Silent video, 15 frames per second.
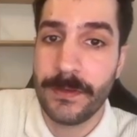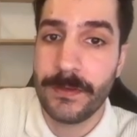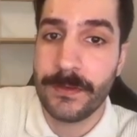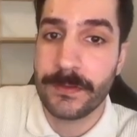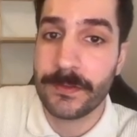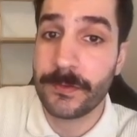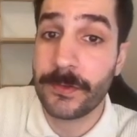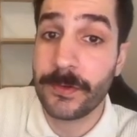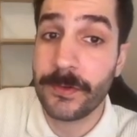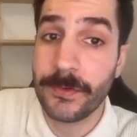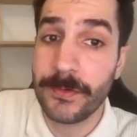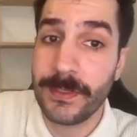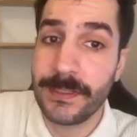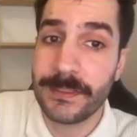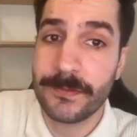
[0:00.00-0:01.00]
So to
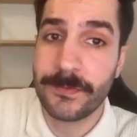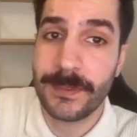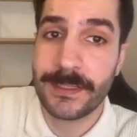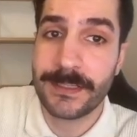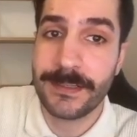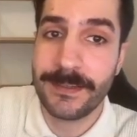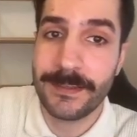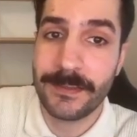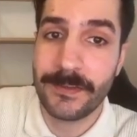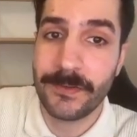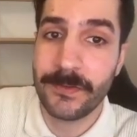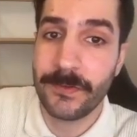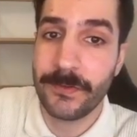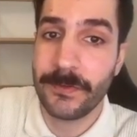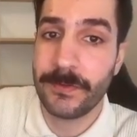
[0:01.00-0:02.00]
do this, we actually need
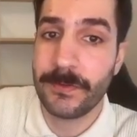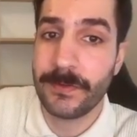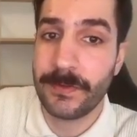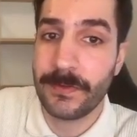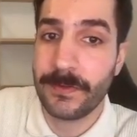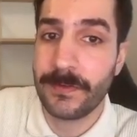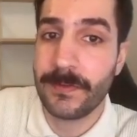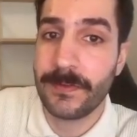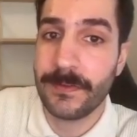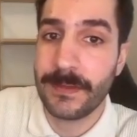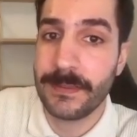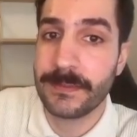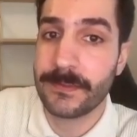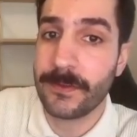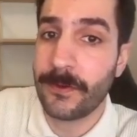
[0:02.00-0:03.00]
to
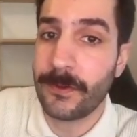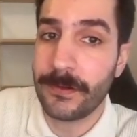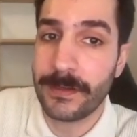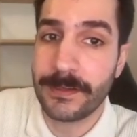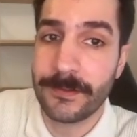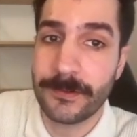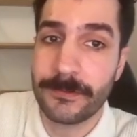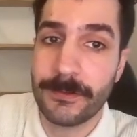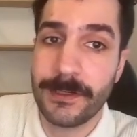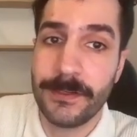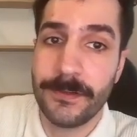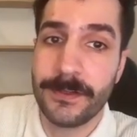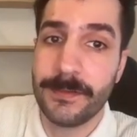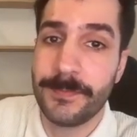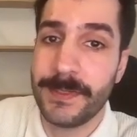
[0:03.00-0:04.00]
install the
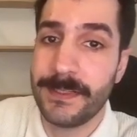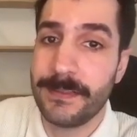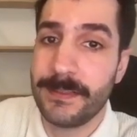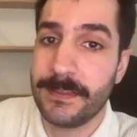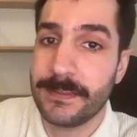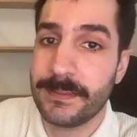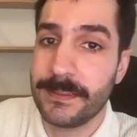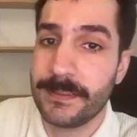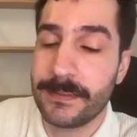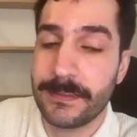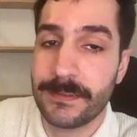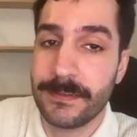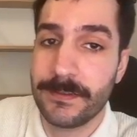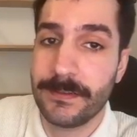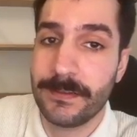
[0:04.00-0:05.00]
required
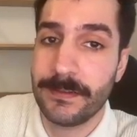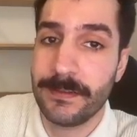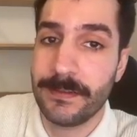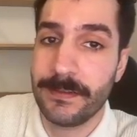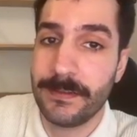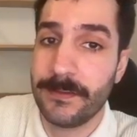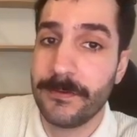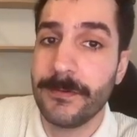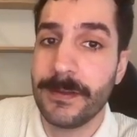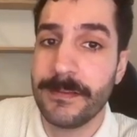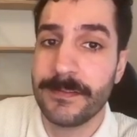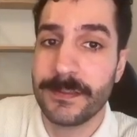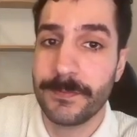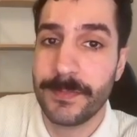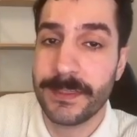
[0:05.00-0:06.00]
dependencies. You will
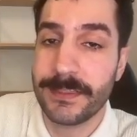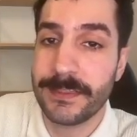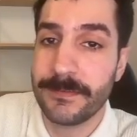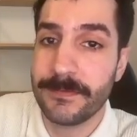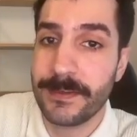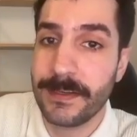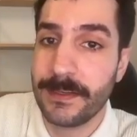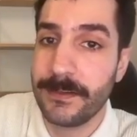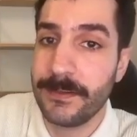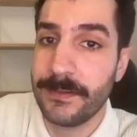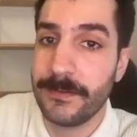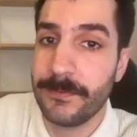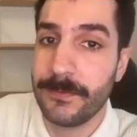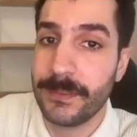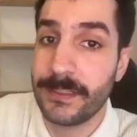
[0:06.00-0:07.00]
have specified
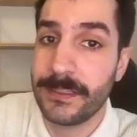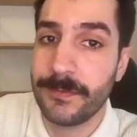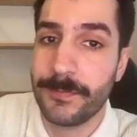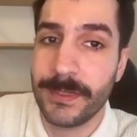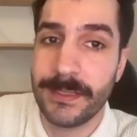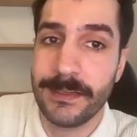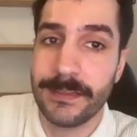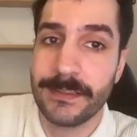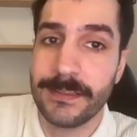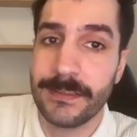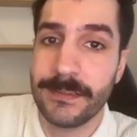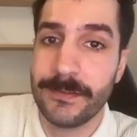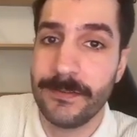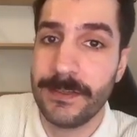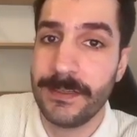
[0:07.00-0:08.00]
which
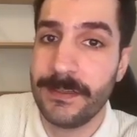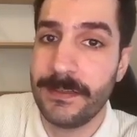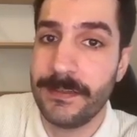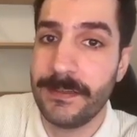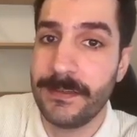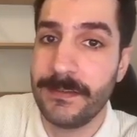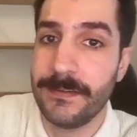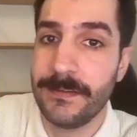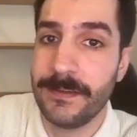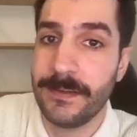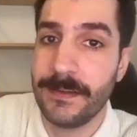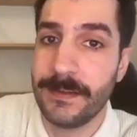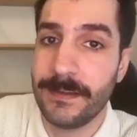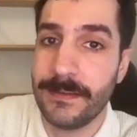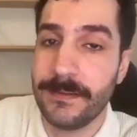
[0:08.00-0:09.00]
dependencies you need in
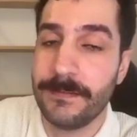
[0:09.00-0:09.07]
a